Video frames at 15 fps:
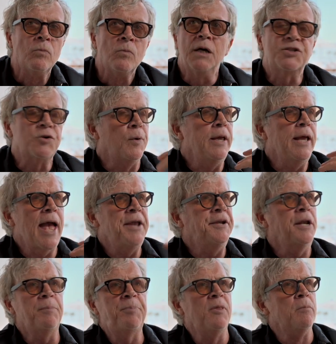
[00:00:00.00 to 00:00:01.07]
So he
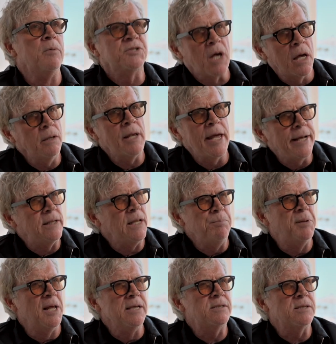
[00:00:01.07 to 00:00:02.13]
ended up in the most unlikely
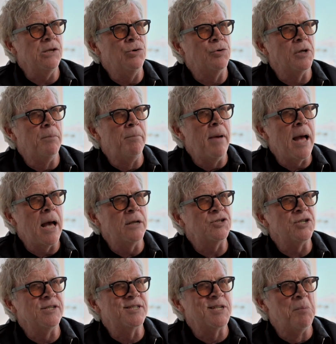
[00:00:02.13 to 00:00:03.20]
place that you could
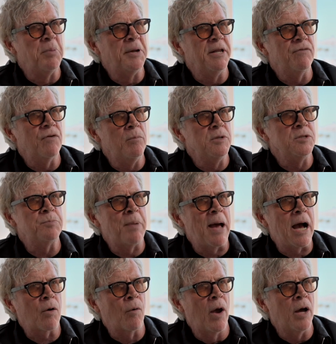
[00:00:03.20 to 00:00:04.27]
imagine somebody from his
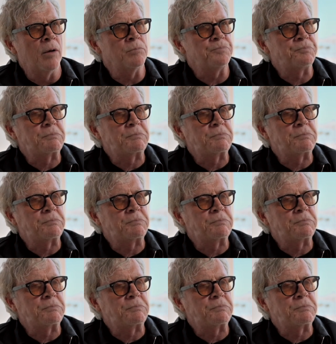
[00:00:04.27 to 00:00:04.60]
background.